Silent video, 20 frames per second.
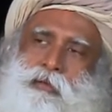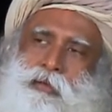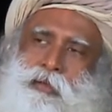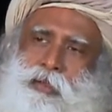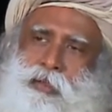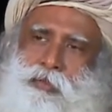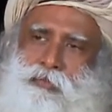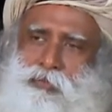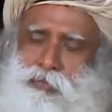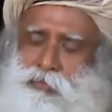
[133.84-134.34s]

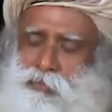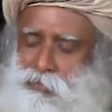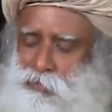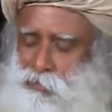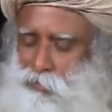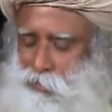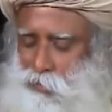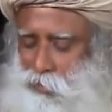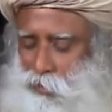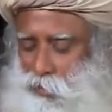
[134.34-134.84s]
If
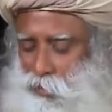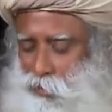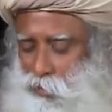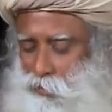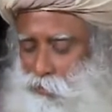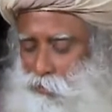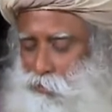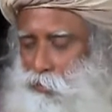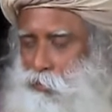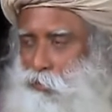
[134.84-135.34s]
you already
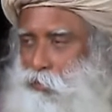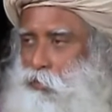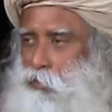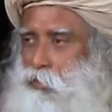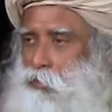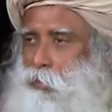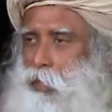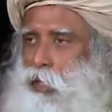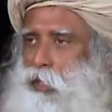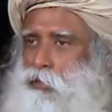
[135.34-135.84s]
do not
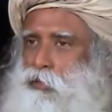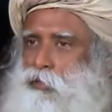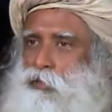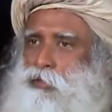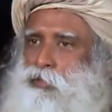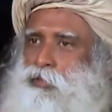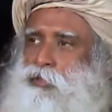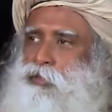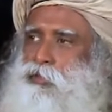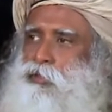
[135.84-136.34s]
know about
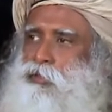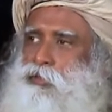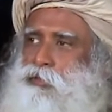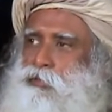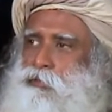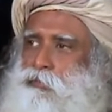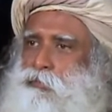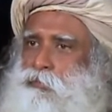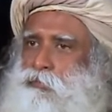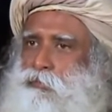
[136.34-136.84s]
this,
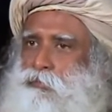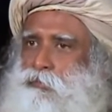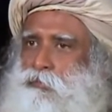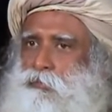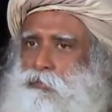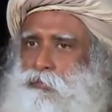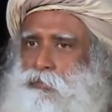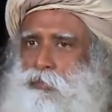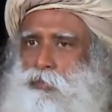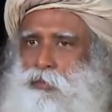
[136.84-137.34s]

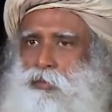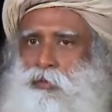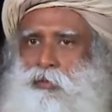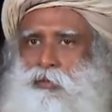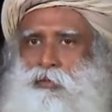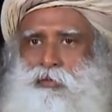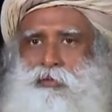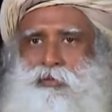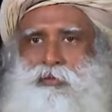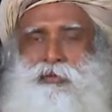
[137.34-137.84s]

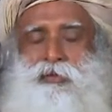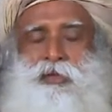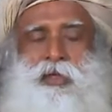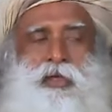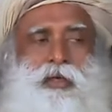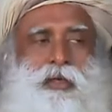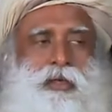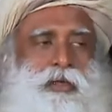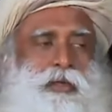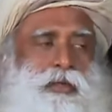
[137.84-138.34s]

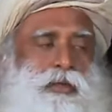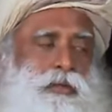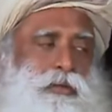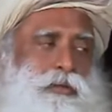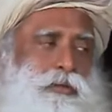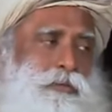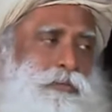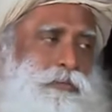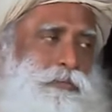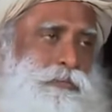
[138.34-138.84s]
today
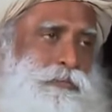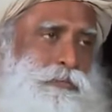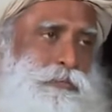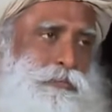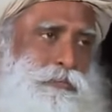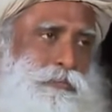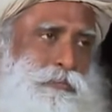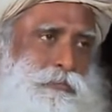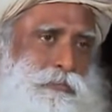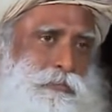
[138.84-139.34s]

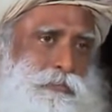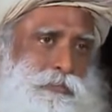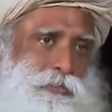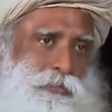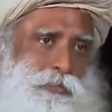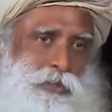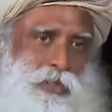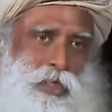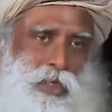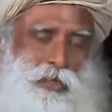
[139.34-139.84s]

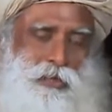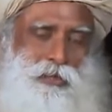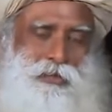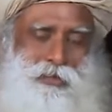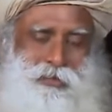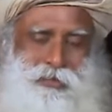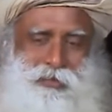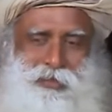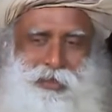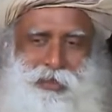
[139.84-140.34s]

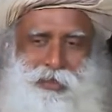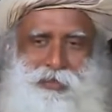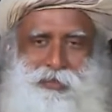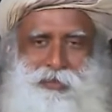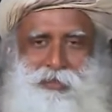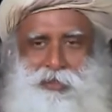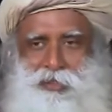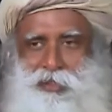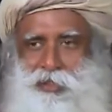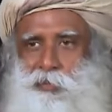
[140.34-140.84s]
science is
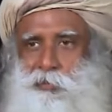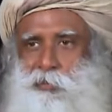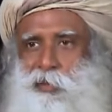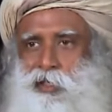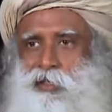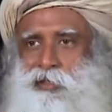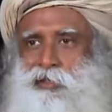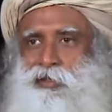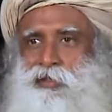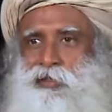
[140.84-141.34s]
entering this
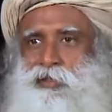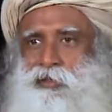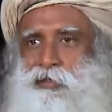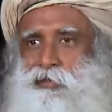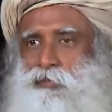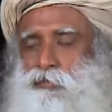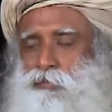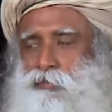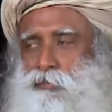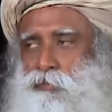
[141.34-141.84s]
space,
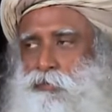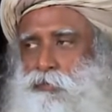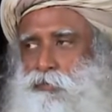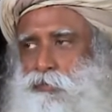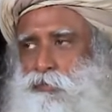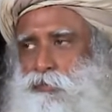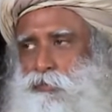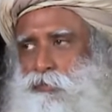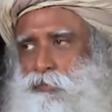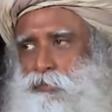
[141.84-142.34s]

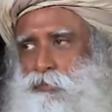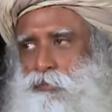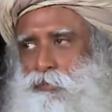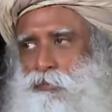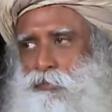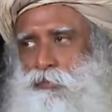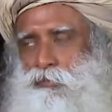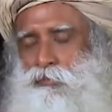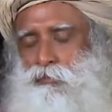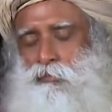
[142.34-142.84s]

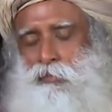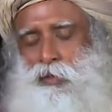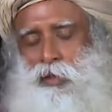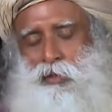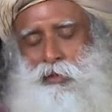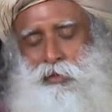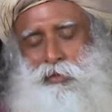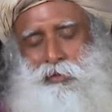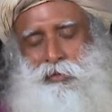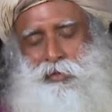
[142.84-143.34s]
but
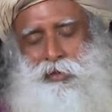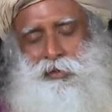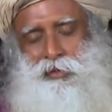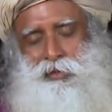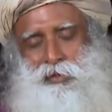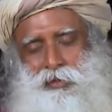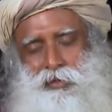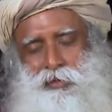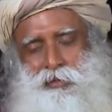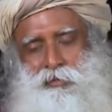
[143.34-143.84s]
in the yogic
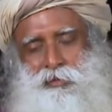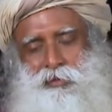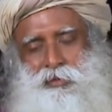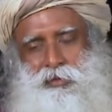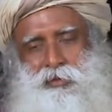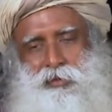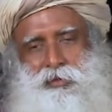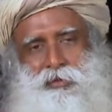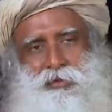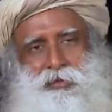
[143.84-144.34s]

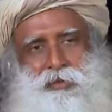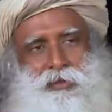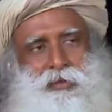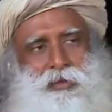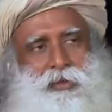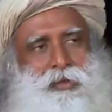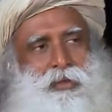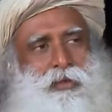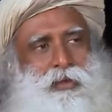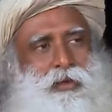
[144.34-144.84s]
systems,
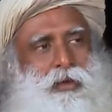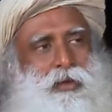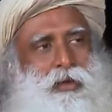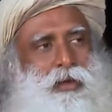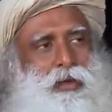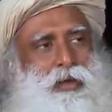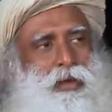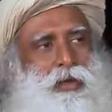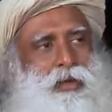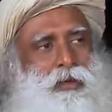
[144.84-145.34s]

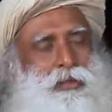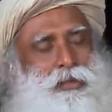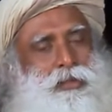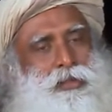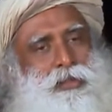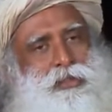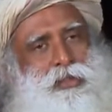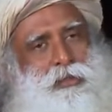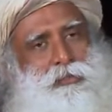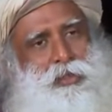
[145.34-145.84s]
this
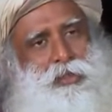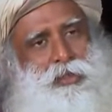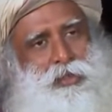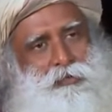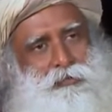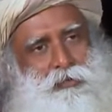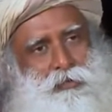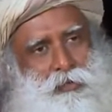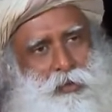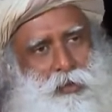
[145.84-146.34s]
is something
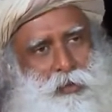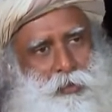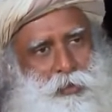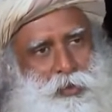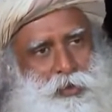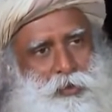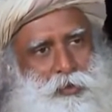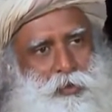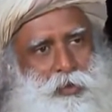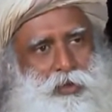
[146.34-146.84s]
that we've
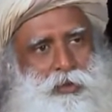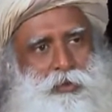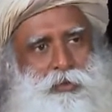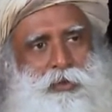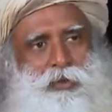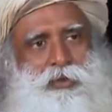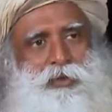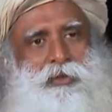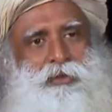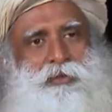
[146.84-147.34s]
always worked
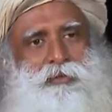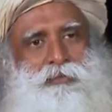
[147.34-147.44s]
with.